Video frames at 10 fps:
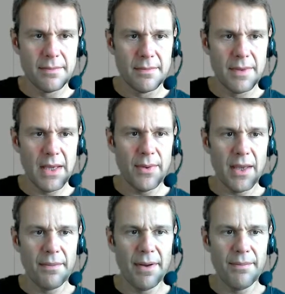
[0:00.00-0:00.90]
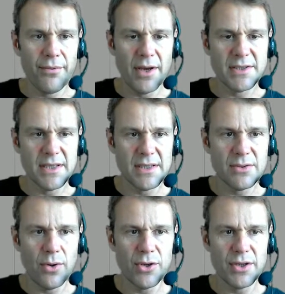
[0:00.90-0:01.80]
There we go, button press, and it's
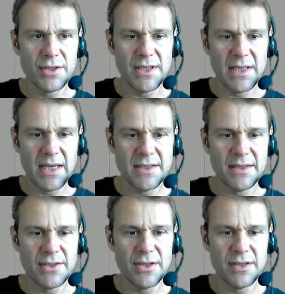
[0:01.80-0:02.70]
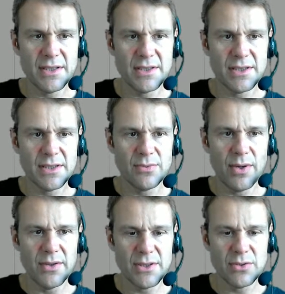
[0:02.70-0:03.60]
quite good because it has to have a certain distance as
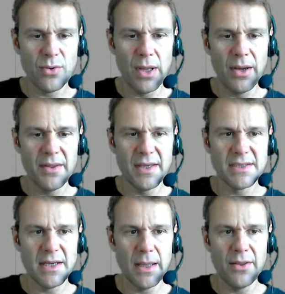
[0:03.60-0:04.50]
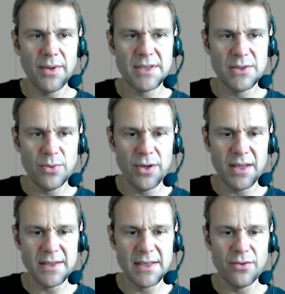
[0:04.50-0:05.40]
well. It's just I like this. I like the way this is
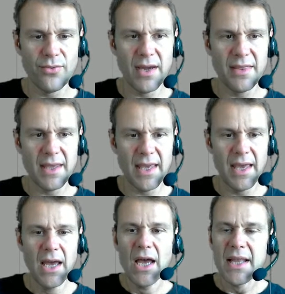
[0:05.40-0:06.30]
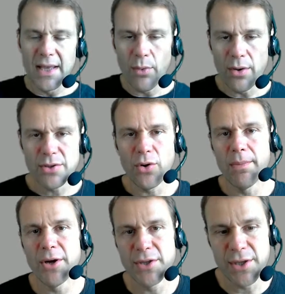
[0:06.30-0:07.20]
working, this little ray thing here. Now, what I thought I
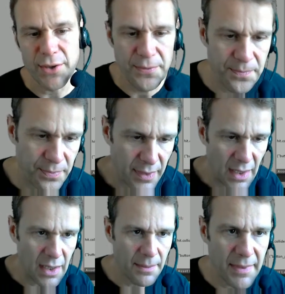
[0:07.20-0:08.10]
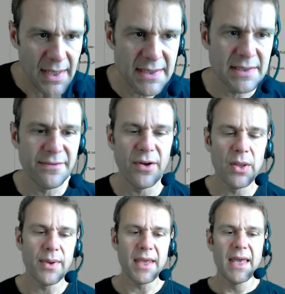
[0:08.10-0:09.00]
might do is the
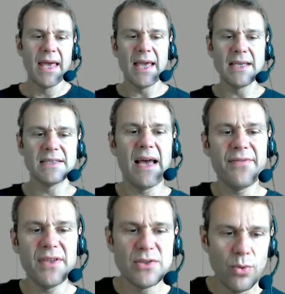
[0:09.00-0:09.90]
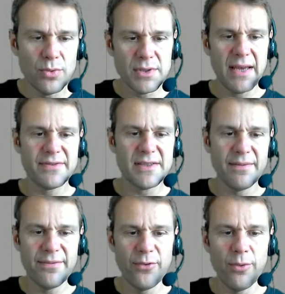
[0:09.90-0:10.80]
following: is have these walls have
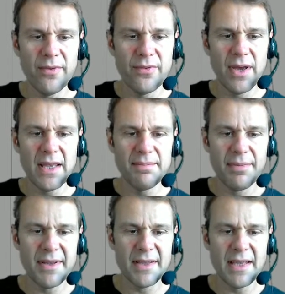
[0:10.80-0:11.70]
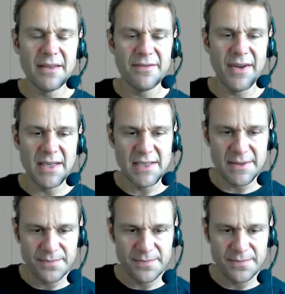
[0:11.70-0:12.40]
some form of implement an interface,